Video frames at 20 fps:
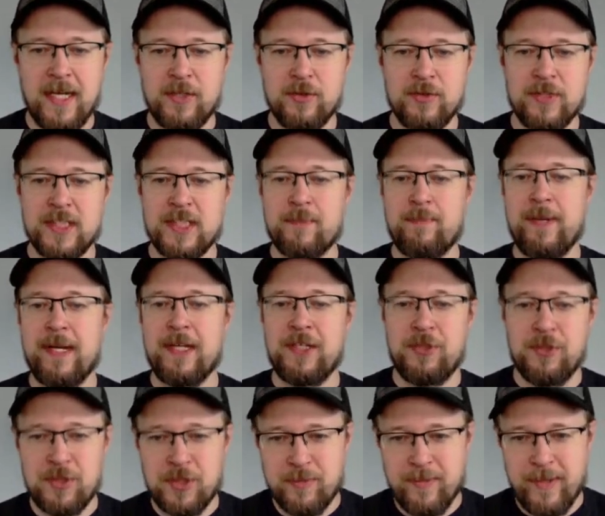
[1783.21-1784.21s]
I don't
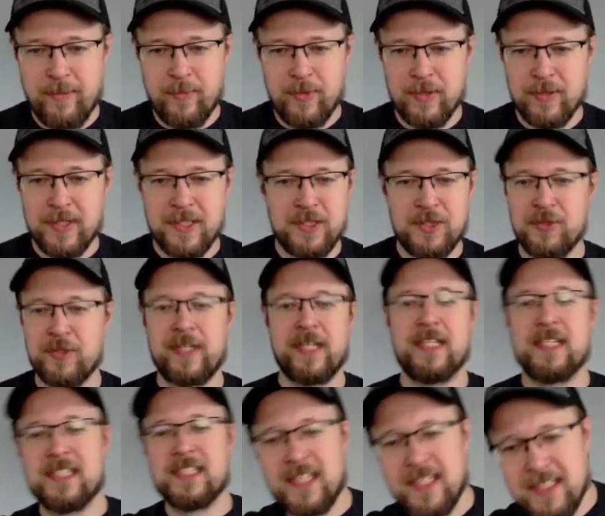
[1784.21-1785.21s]
expect you to remember all this. You'll
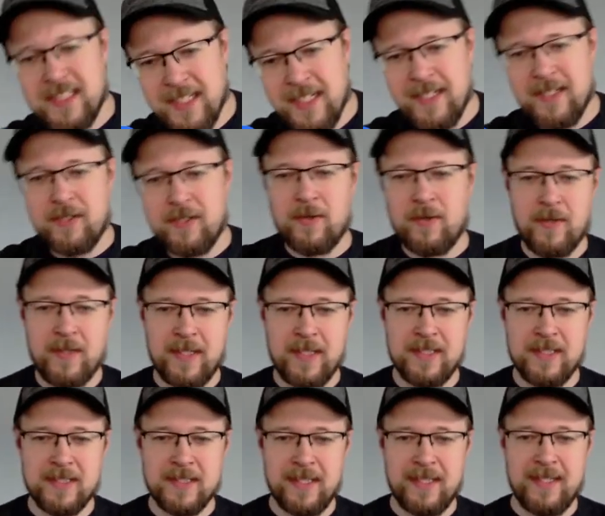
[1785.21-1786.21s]
get the slide deck or
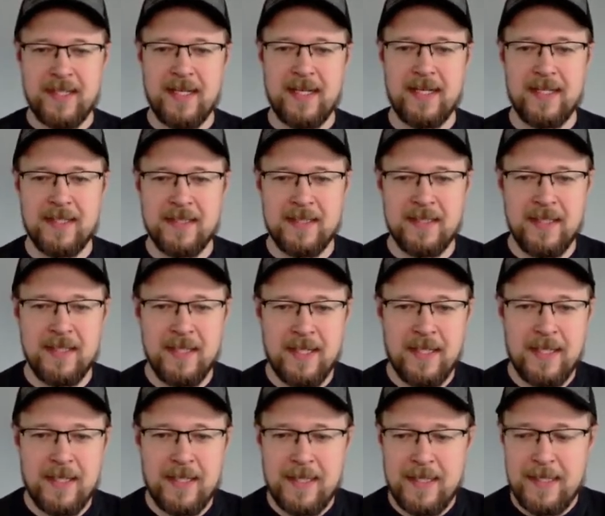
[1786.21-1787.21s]
things like that.
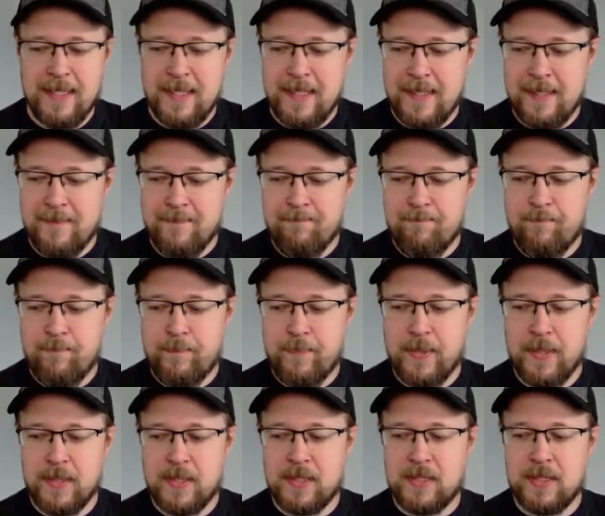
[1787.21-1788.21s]

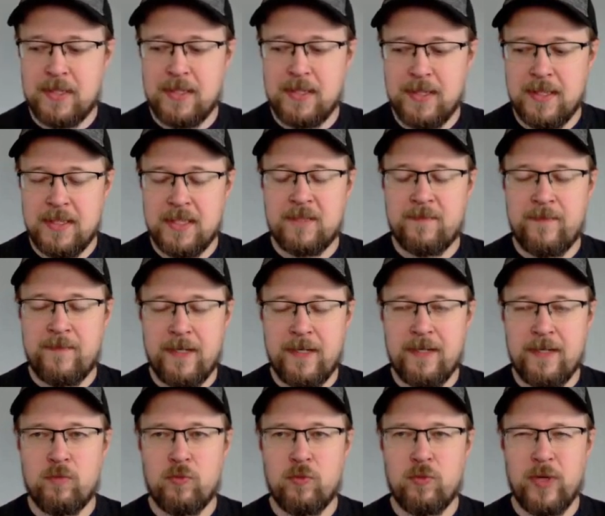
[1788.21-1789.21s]
But it is
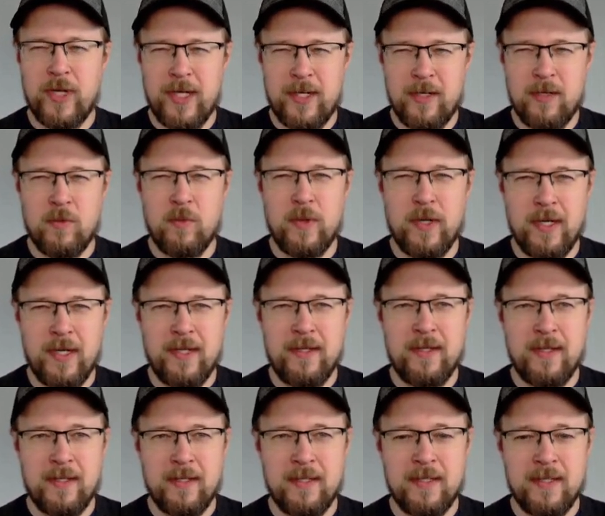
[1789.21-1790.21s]
very rare when I
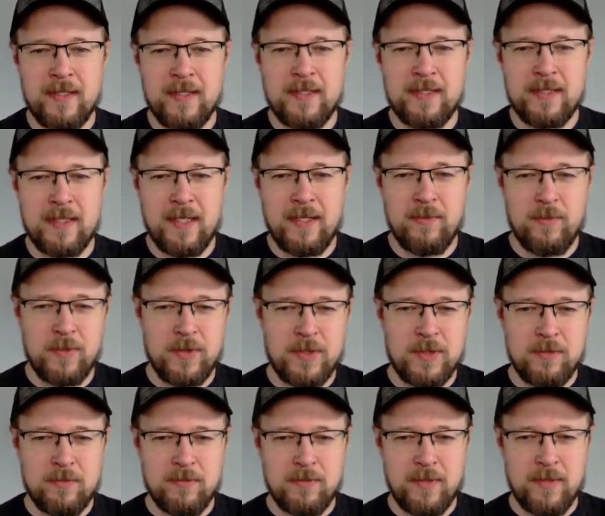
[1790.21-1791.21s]
think that I
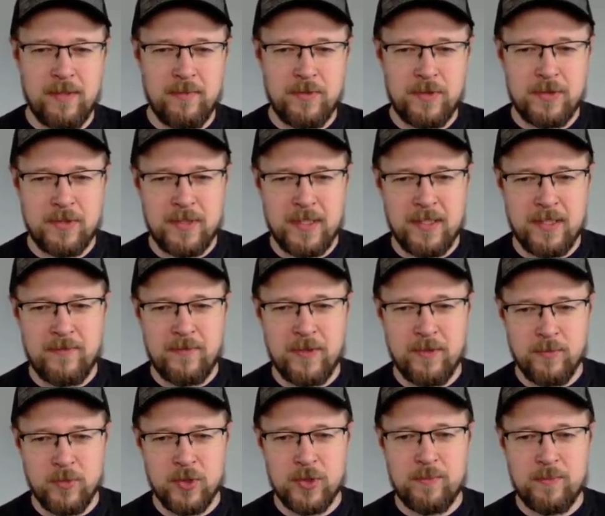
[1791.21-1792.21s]
would do that. For
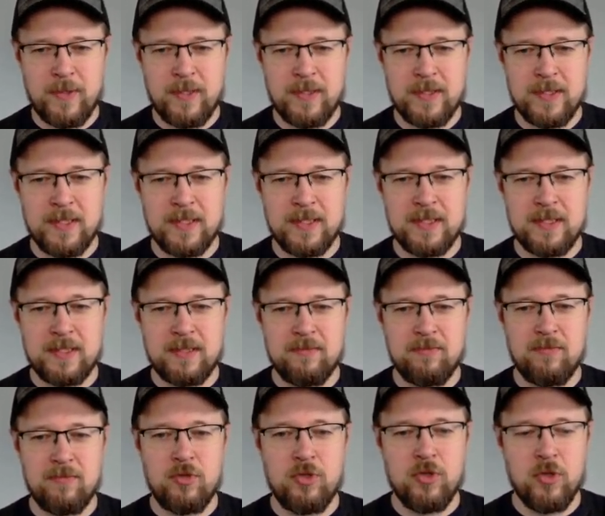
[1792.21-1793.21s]
the most part,
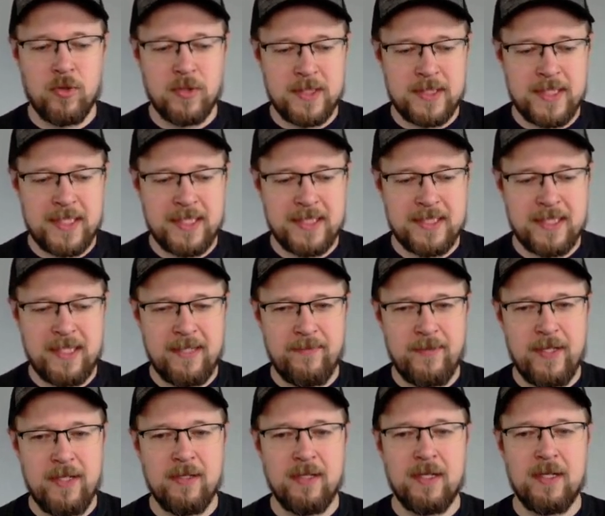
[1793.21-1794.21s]
it's not text
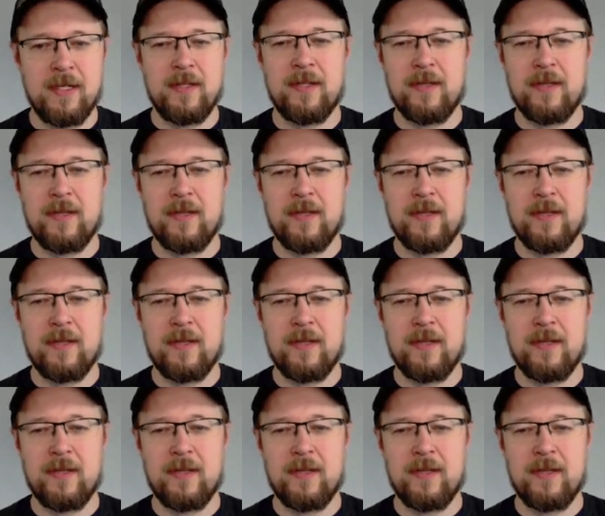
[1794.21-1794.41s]
heavy.